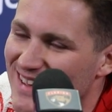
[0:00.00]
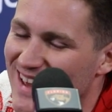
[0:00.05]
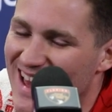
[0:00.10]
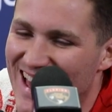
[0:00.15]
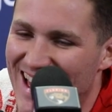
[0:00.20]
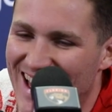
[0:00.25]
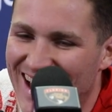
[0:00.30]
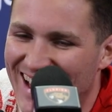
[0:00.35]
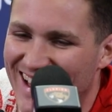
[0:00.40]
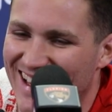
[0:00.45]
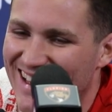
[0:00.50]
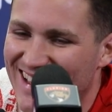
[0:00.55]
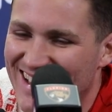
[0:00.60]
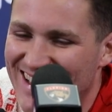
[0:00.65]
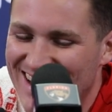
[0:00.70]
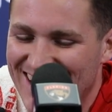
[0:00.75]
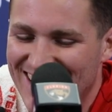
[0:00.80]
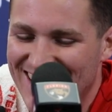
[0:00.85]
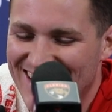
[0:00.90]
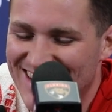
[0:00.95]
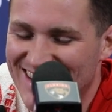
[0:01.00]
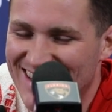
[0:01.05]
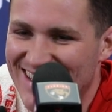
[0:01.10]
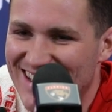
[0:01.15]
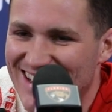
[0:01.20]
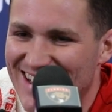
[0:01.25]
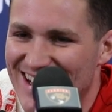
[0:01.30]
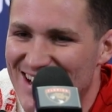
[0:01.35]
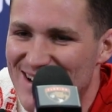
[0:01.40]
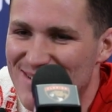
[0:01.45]

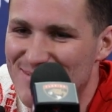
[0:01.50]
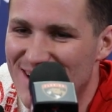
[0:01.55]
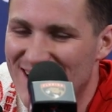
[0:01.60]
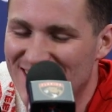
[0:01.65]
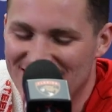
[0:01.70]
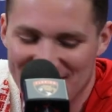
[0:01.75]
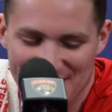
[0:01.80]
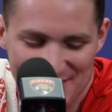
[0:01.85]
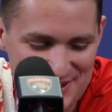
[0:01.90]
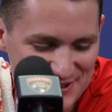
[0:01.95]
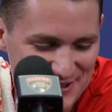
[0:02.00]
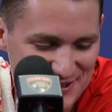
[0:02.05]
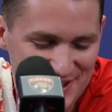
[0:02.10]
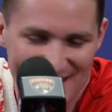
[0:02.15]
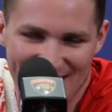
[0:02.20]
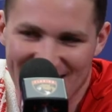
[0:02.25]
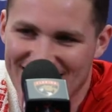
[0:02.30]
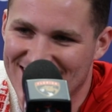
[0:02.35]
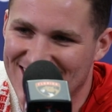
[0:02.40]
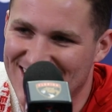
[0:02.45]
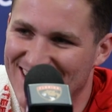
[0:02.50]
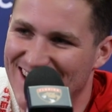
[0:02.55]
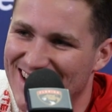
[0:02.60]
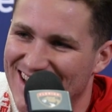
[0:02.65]
I'm not telling you guys.